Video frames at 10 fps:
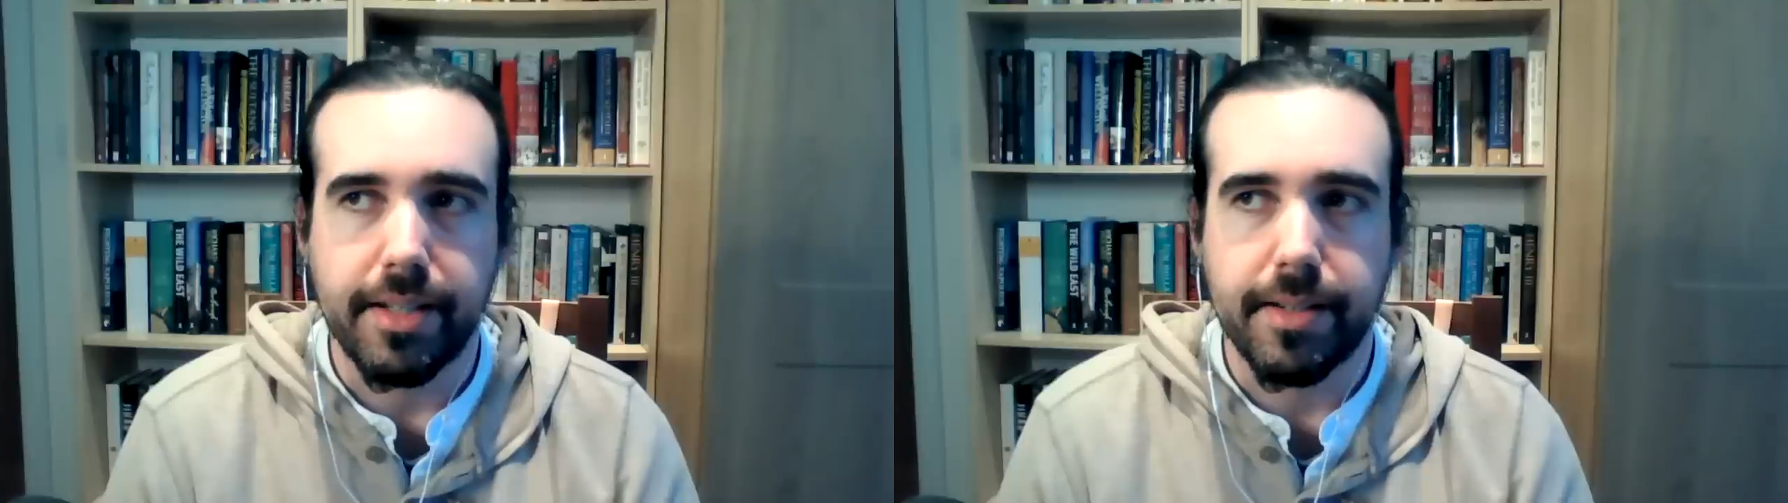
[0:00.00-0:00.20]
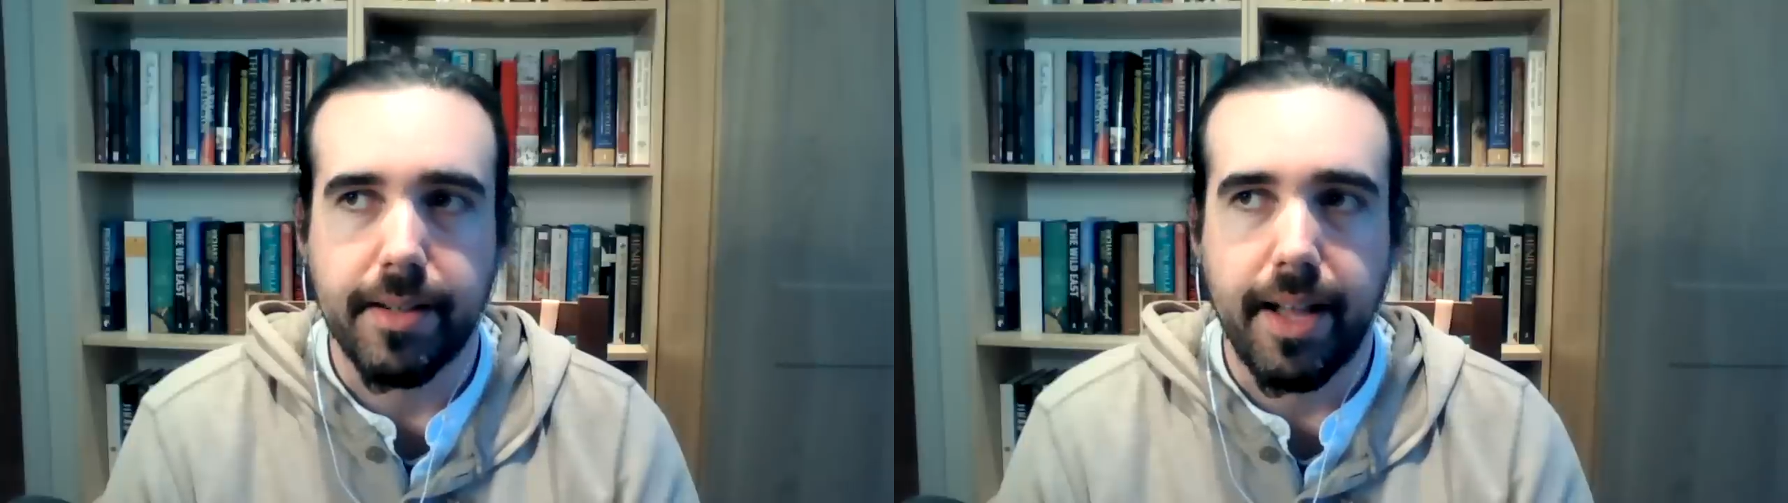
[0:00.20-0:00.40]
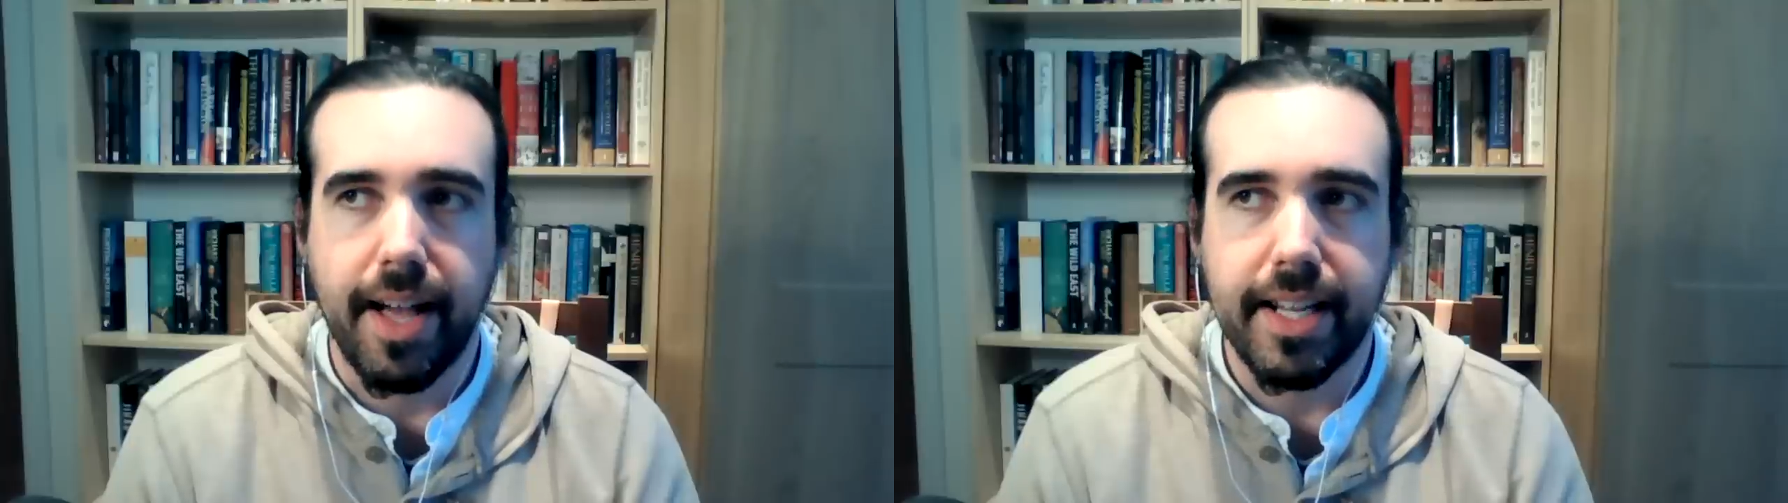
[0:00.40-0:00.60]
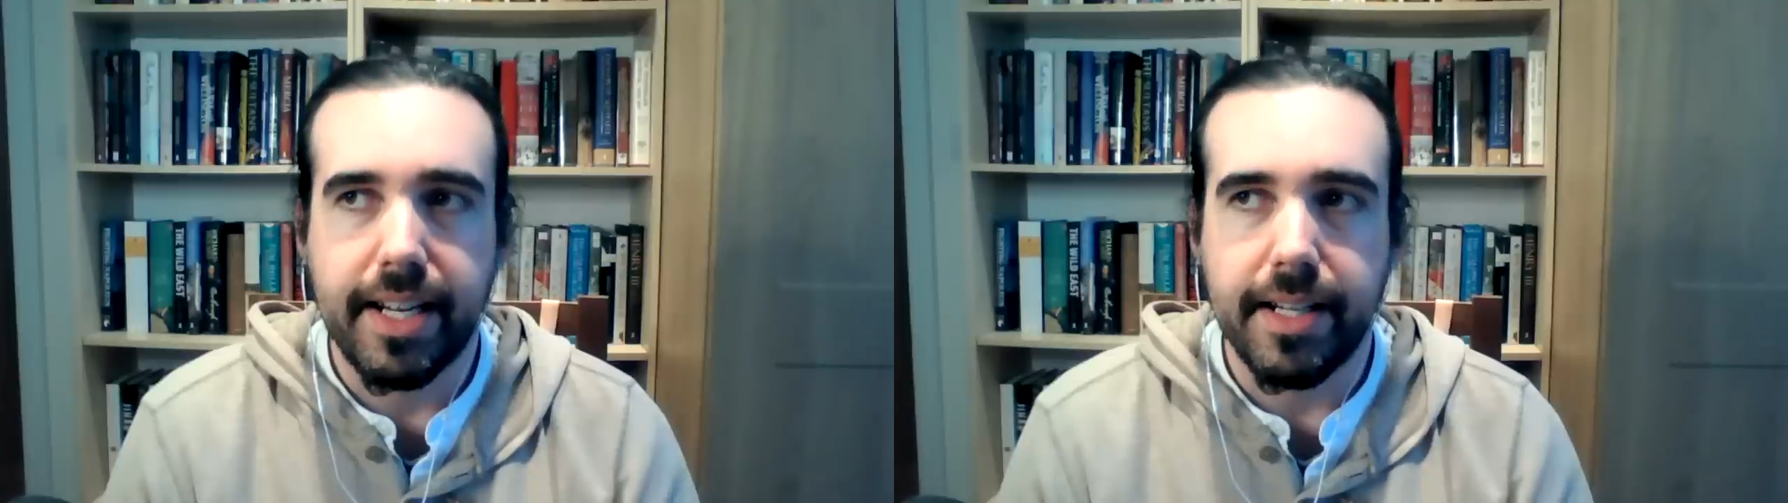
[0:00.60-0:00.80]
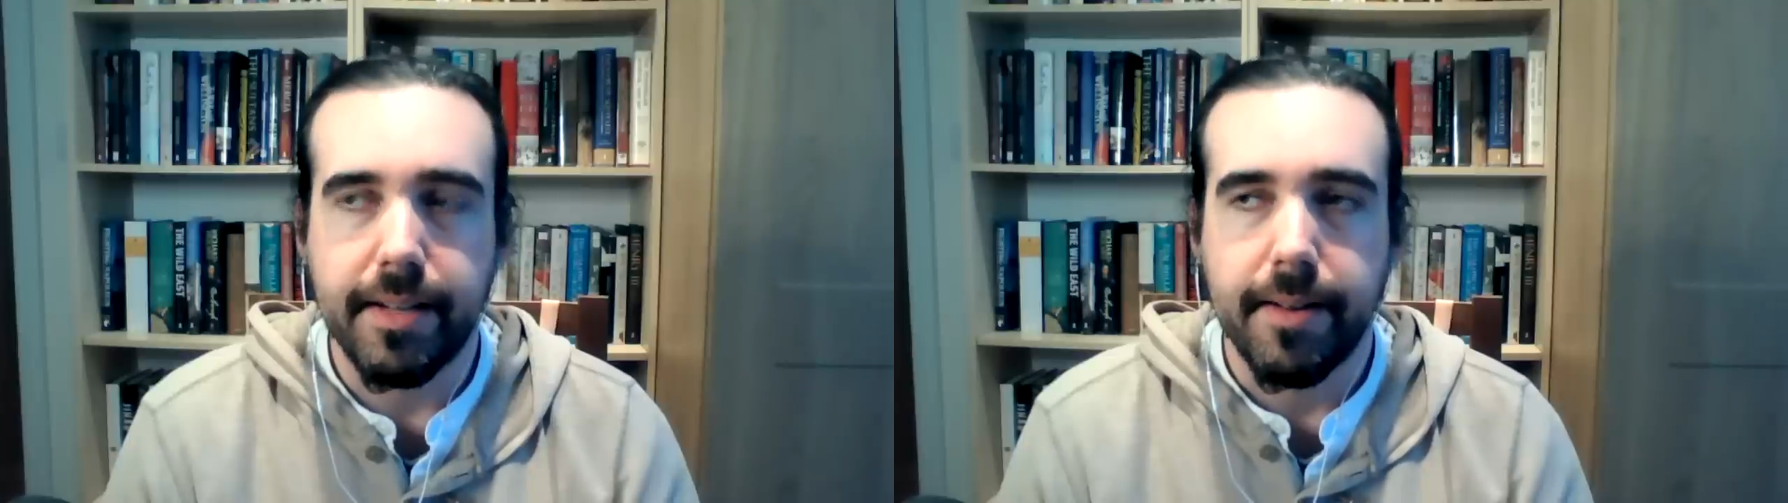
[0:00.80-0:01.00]
that
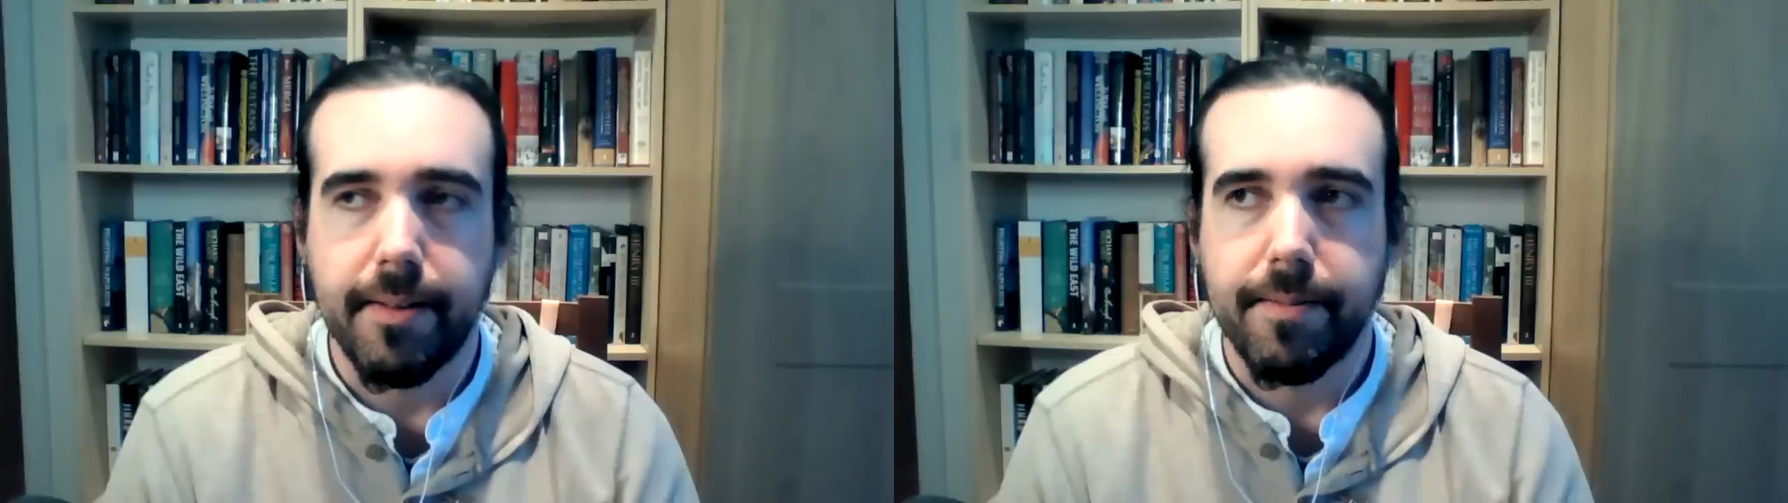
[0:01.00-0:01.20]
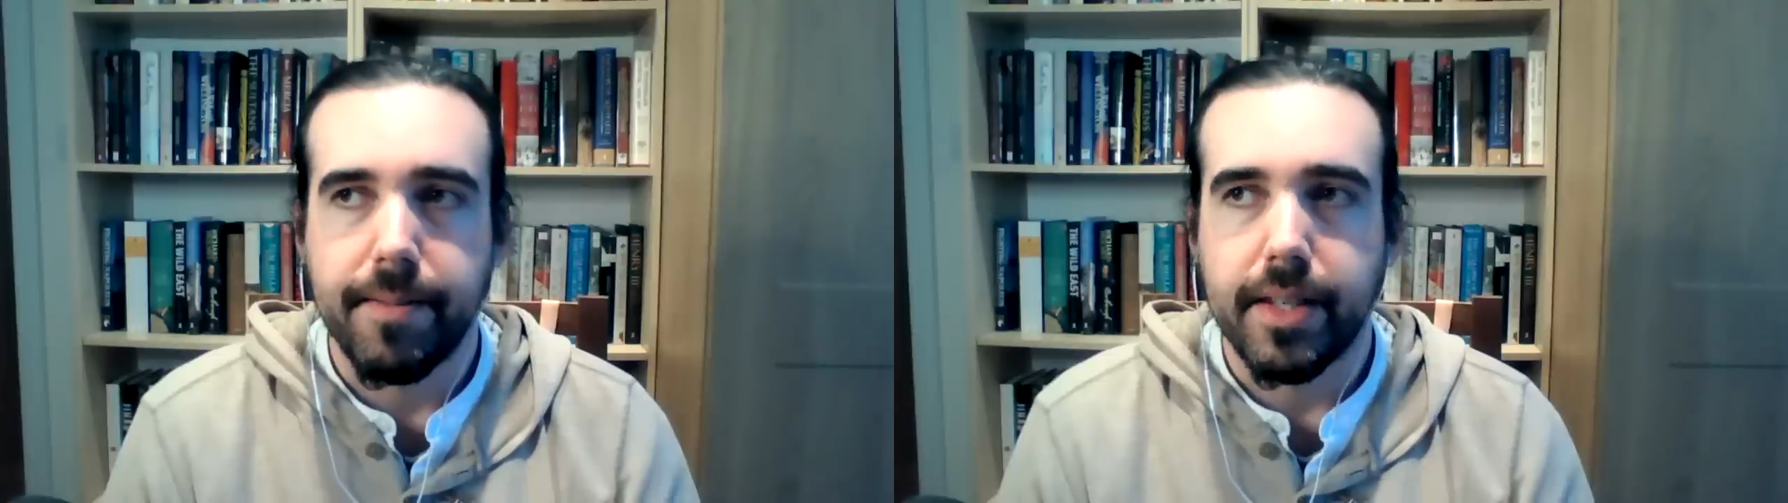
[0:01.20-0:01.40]
any